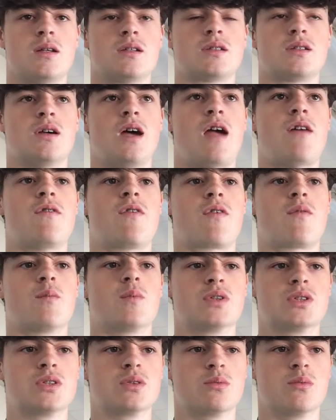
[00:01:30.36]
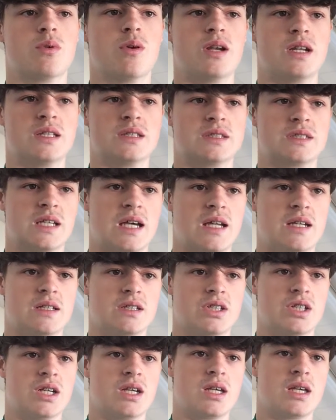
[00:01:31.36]
so everything we do needs
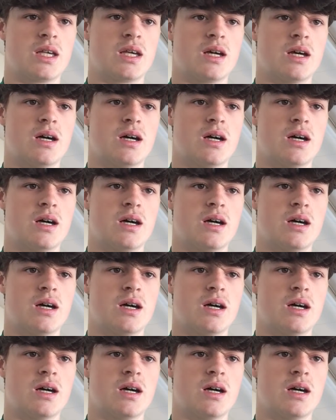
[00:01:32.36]
energy.